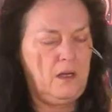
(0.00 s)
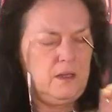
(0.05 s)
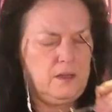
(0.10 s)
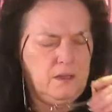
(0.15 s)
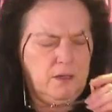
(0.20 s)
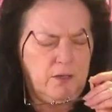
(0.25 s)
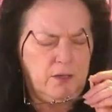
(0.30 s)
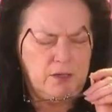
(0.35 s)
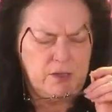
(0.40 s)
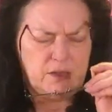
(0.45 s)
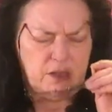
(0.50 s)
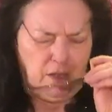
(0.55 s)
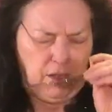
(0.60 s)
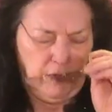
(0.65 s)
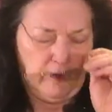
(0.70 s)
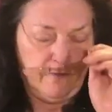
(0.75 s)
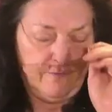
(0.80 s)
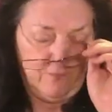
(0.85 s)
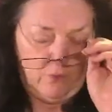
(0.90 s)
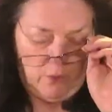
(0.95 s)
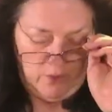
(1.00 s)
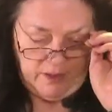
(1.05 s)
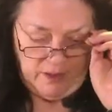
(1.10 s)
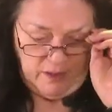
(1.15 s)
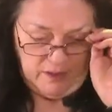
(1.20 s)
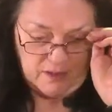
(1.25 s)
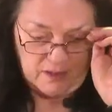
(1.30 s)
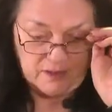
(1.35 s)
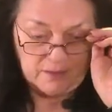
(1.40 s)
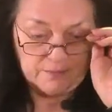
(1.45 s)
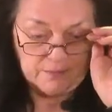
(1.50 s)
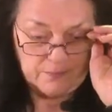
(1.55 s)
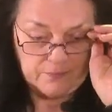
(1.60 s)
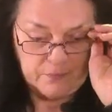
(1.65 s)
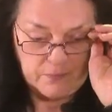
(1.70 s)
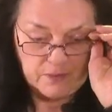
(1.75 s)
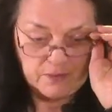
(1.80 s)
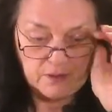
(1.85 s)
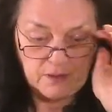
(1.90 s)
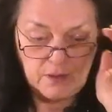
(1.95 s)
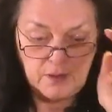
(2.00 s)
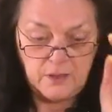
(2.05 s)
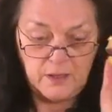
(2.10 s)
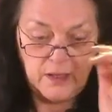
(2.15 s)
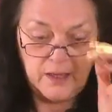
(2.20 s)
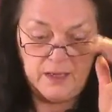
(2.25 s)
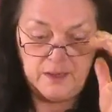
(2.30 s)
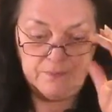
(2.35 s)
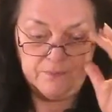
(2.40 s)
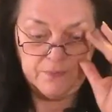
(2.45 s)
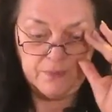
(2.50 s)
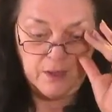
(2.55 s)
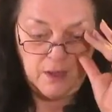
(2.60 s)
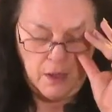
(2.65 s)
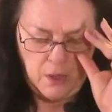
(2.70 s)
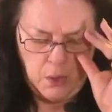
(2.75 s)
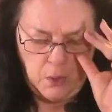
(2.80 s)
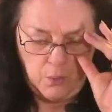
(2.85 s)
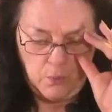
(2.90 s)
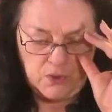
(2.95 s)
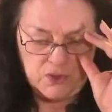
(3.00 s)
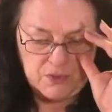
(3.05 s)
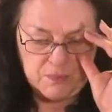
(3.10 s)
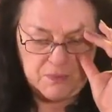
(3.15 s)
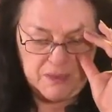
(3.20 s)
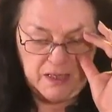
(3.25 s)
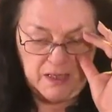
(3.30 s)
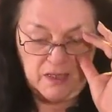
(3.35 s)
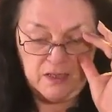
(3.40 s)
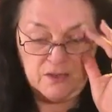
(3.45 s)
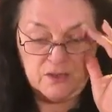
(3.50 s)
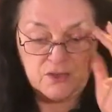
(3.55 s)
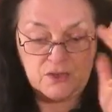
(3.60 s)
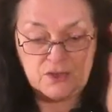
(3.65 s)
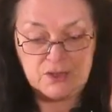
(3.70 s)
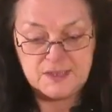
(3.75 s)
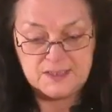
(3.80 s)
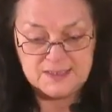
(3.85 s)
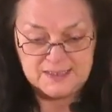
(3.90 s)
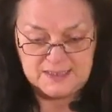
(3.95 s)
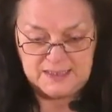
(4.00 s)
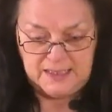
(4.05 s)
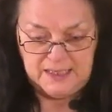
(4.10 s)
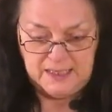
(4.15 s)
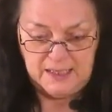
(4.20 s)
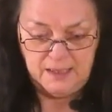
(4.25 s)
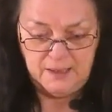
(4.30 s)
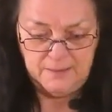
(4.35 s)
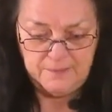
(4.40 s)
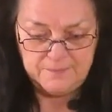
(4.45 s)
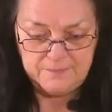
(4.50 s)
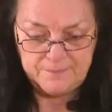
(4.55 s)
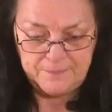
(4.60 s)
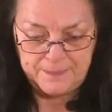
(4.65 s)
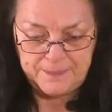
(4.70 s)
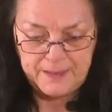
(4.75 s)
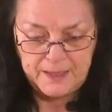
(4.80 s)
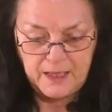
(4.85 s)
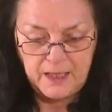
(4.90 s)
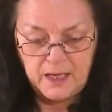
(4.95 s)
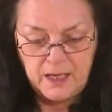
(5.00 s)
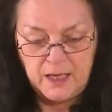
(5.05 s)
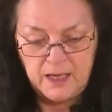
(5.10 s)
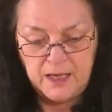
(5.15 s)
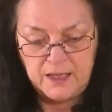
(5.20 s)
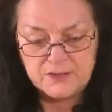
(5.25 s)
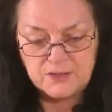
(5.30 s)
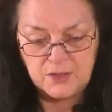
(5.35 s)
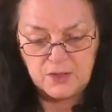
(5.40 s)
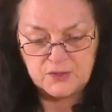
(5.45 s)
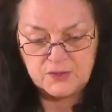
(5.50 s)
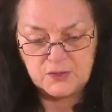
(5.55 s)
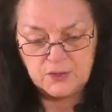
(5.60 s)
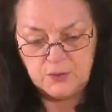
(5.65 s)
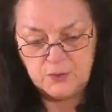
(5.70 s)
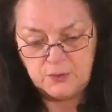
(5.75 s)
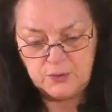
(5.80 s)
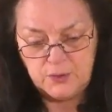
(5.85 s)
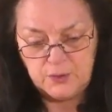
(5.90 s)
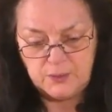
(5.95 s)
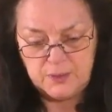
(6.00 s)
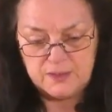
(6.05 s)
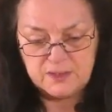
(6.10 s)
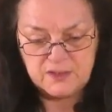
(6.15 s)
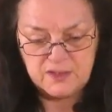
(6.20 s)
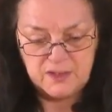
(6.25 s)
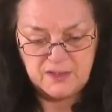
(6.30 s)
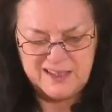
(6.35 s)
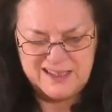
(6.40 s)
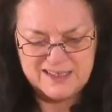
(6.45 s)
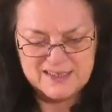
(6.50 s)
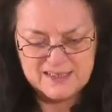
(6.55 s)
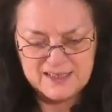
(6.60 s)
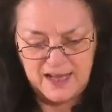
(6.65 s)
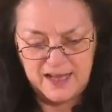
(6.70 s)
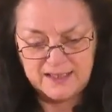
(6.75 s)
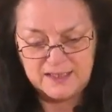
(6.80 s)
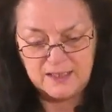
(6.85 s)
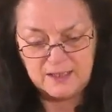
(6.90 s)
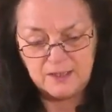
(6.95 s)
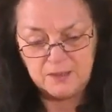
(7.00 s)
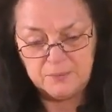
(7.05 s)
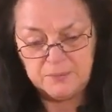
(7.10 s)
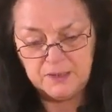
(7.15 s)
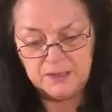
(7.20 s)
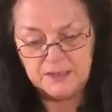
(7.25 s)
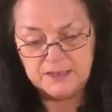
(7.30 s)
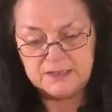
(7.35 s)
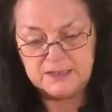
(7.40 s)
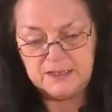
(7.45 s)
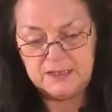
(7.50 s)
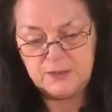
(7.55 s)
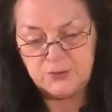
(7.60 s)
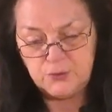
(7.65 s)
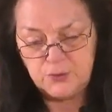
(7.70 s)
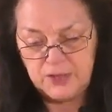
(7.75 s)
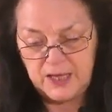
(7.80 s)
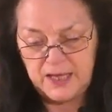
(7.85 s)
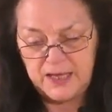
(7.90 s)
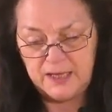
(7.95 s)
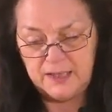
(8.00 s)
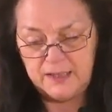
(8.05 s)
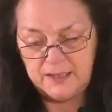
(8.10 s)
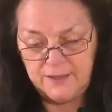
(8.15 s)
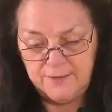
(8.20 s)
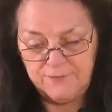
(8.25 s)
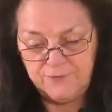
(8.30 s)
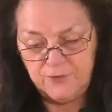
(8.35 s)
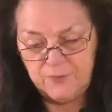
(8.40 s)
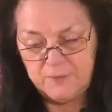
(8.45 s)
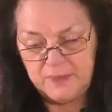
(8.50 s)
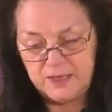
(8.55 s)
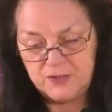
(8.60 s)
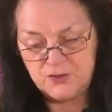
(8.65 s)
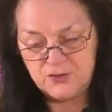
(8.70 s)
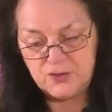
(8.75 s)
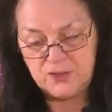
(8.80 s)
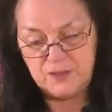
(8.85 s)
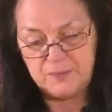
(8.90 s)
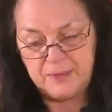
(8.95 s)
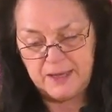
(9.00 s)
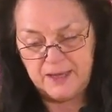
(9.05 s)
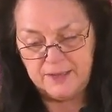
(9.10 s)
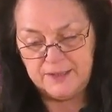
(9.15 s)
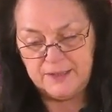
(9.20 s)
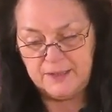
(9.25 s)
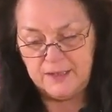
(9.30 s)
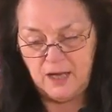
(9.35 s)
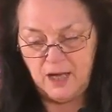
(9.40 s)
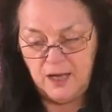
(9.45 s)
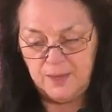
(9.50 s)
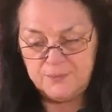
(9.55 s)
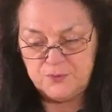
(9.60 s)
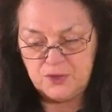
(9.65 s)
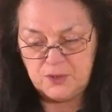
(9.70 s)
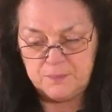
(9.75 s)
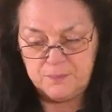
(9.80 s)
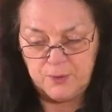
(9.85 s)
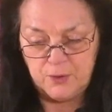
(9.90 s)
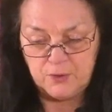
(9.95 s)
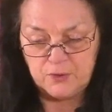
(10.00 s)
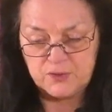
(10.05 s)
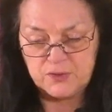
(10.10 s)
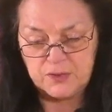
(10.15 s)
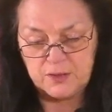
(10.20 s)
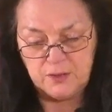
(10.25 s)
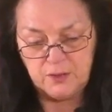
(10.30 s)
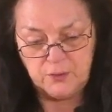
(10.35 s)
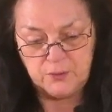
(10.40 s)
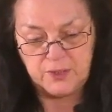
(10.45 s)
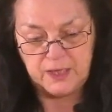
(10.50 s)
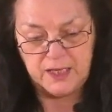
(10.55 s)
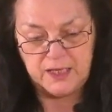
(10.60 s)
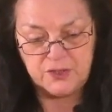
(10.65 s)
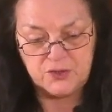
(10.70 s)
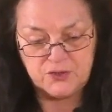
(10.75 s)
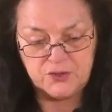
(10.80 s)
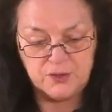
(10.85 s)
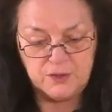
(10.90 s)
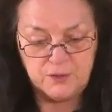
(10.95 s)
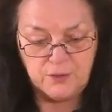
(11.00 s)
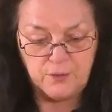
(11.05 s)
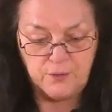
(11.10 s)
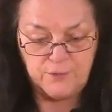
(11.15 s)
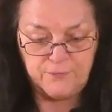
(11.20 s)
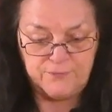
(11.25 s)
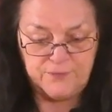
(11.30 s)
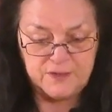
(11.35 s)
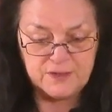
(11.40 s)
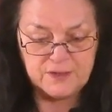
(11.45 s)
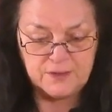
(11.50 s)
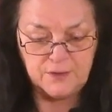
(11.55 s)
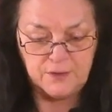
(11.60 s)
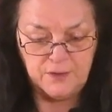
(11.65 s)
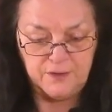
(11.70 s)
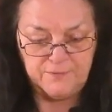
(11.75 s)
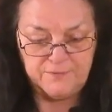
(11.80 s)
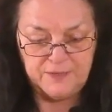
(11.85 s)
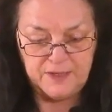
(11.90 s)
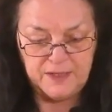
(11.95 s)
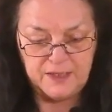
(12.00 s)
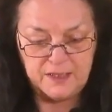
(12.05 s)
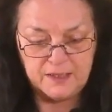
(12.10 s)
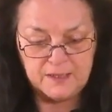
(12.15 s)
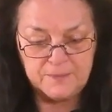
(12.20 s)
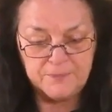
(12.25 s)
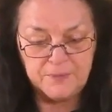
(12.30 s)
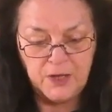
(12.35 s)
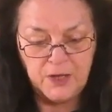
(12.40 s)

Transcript: there is clairvoyant. All right. Which means to see. It's also known as the psychic ability to gain information about an object, person, location, or physical event